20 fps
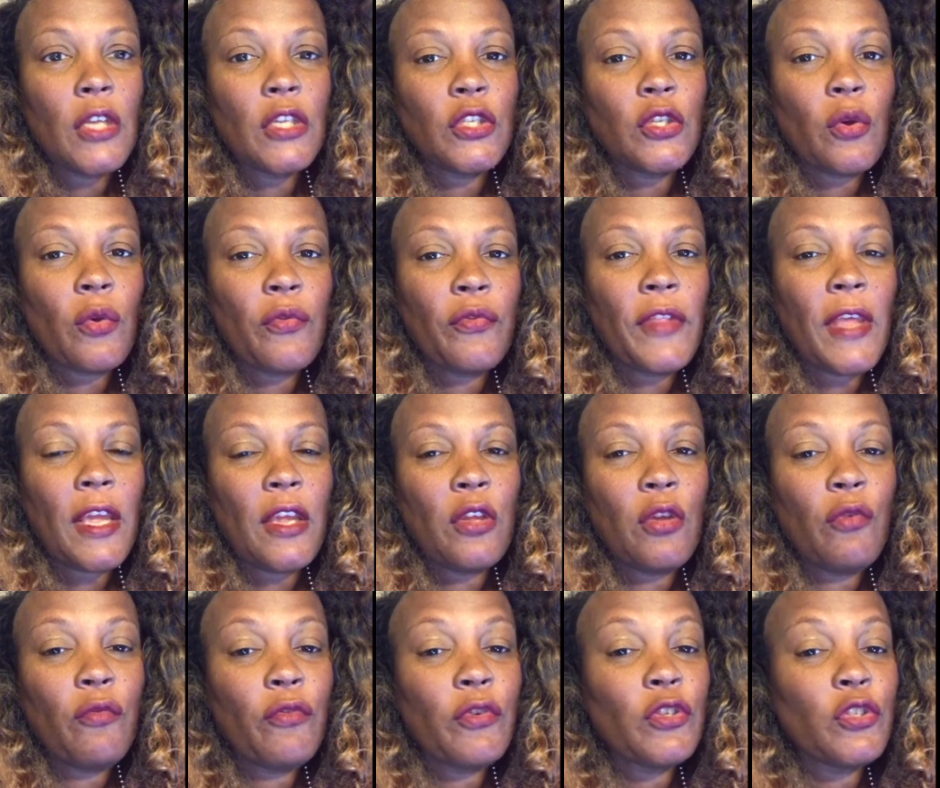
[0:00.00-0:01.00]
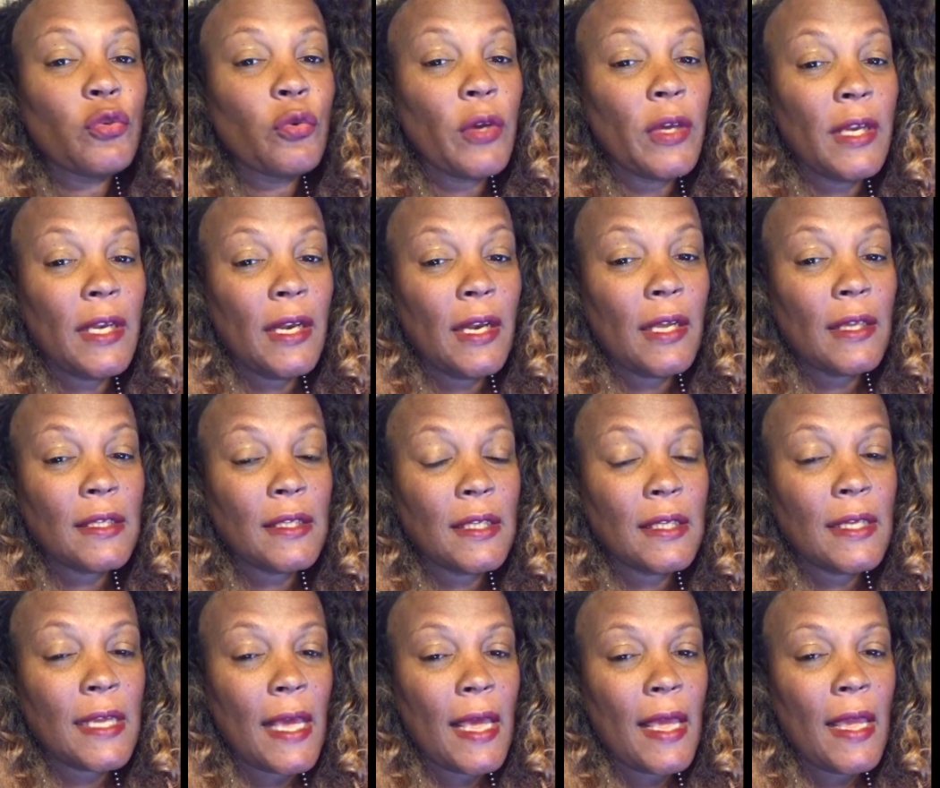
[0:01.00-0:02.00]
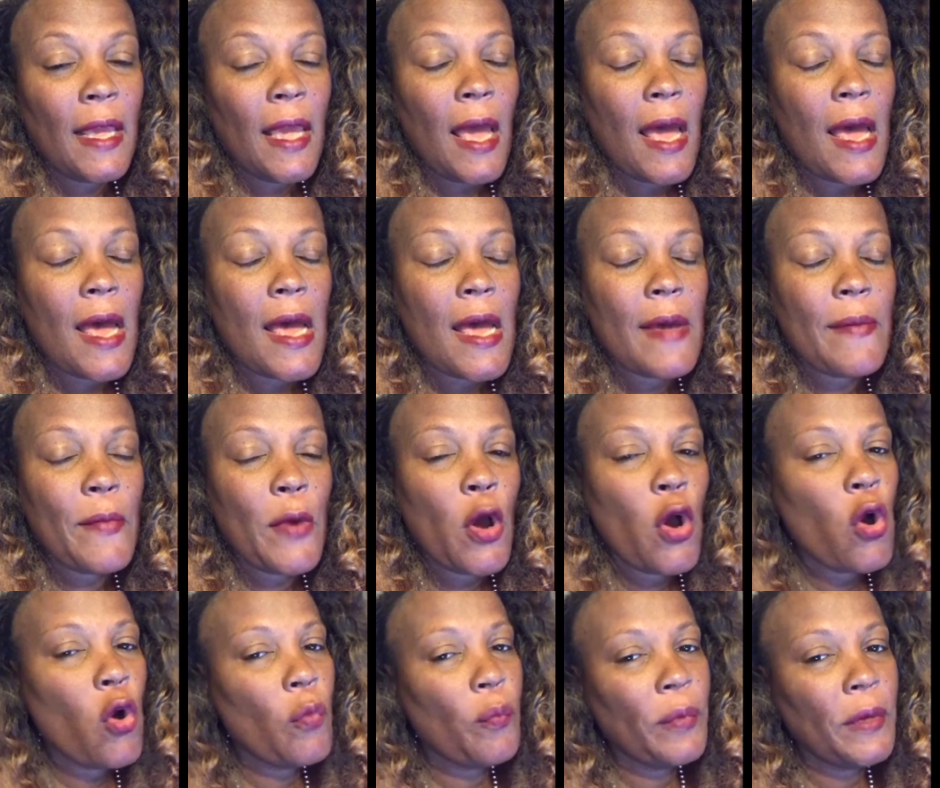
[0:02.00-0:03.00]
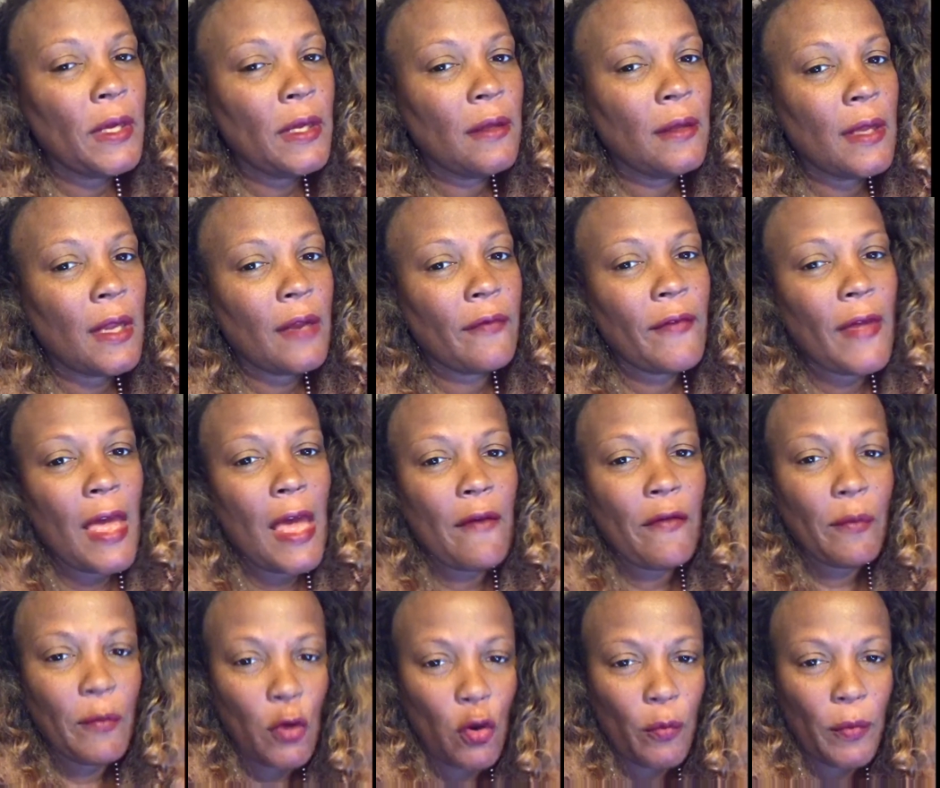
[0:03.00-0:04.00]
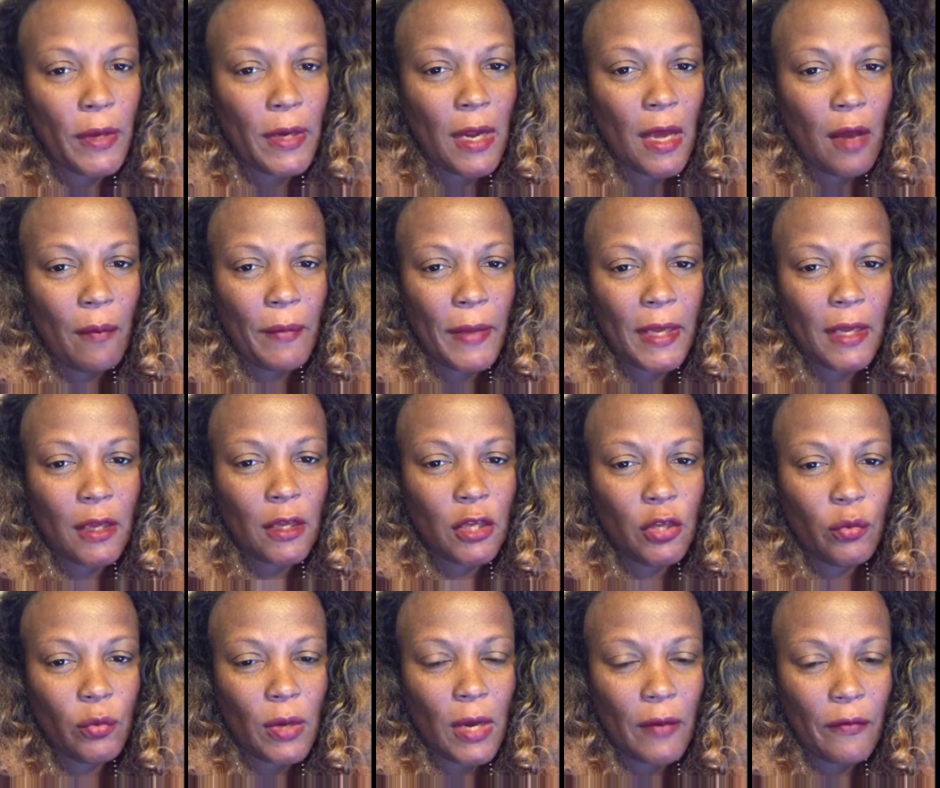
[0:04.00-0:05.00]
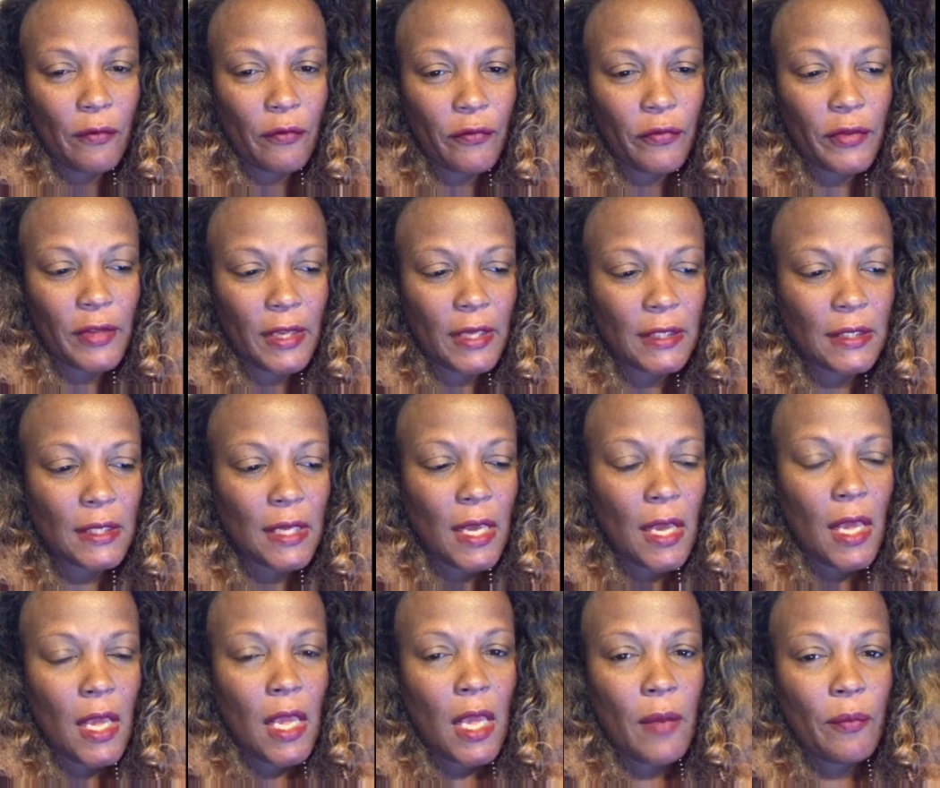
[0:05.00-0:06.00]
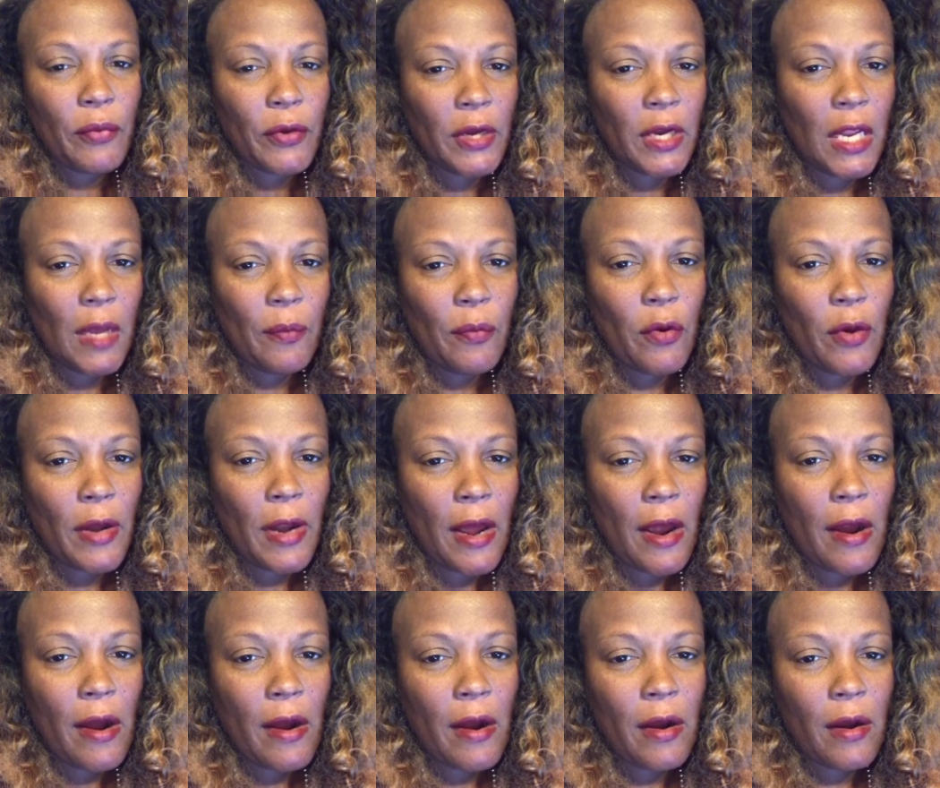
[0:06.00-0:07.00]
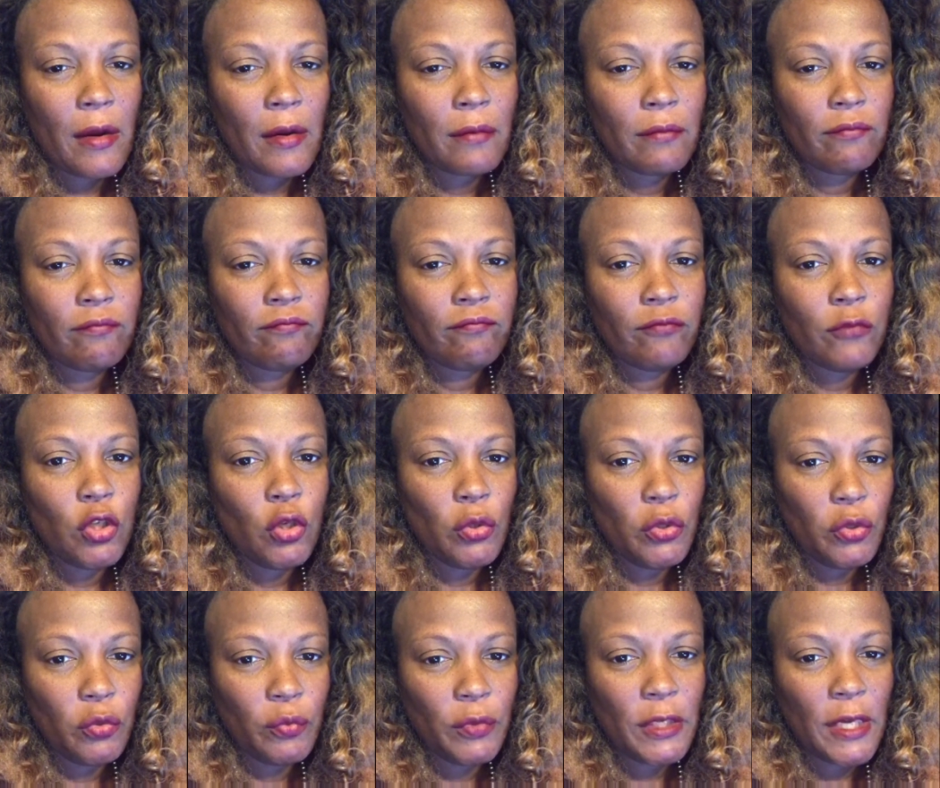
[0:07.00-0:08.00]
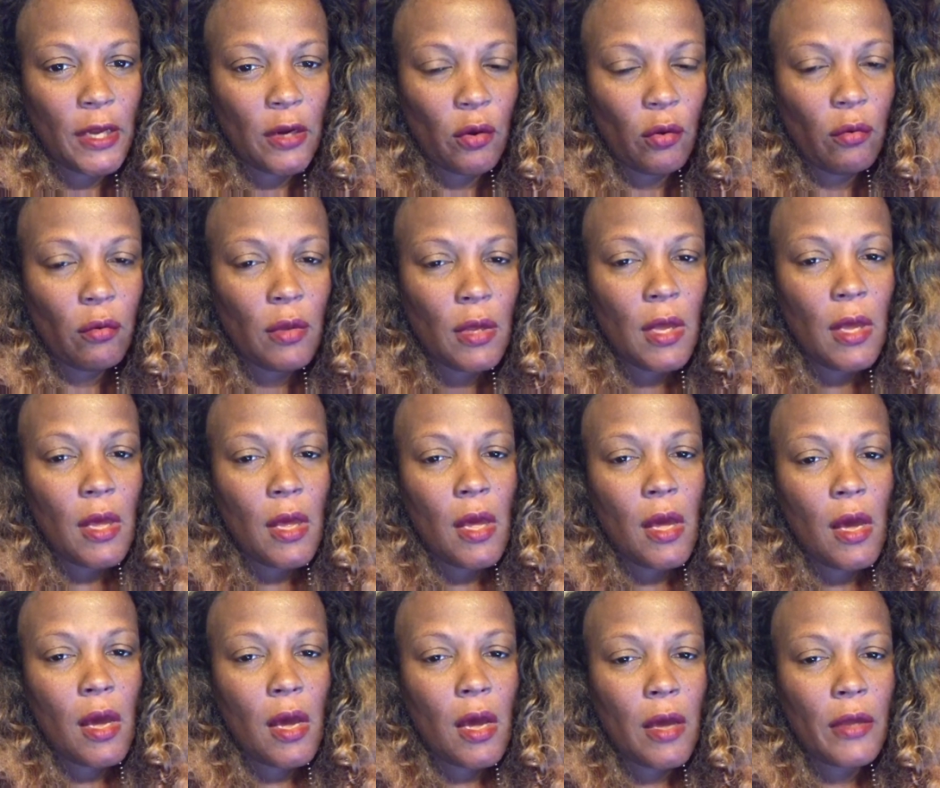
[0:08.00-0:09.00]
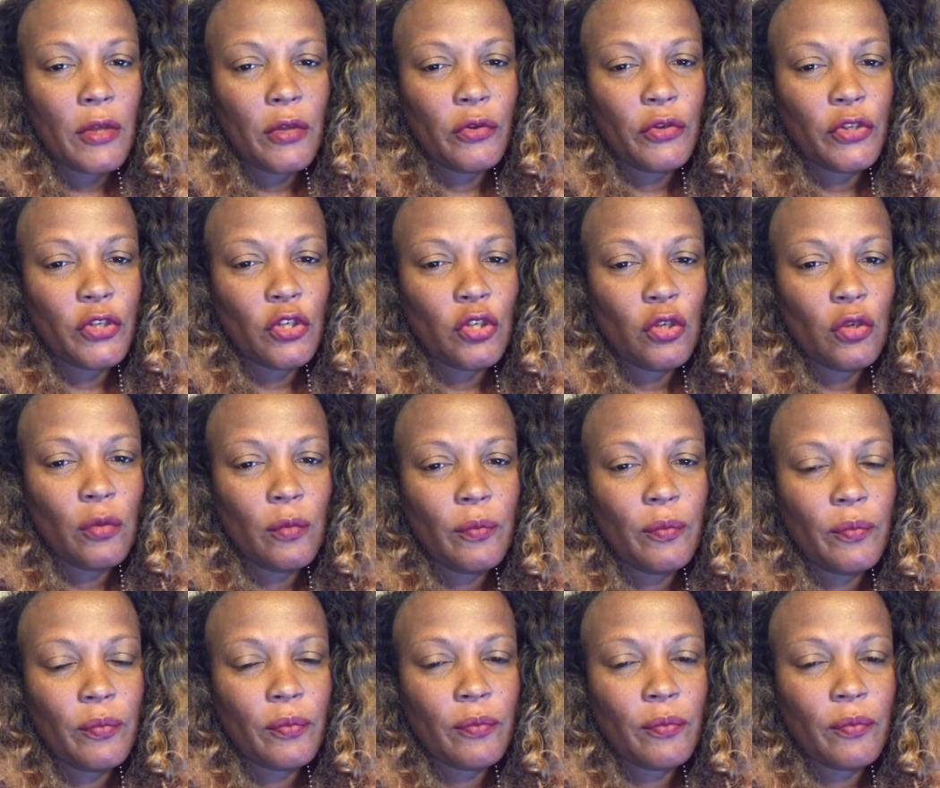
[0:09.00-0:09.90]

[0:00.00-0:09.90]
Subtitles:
So thank you for joining us today. I'm hoping that if I have a moment, I'll make a cute cover for this, put it up on our YouTube channel, YouTube,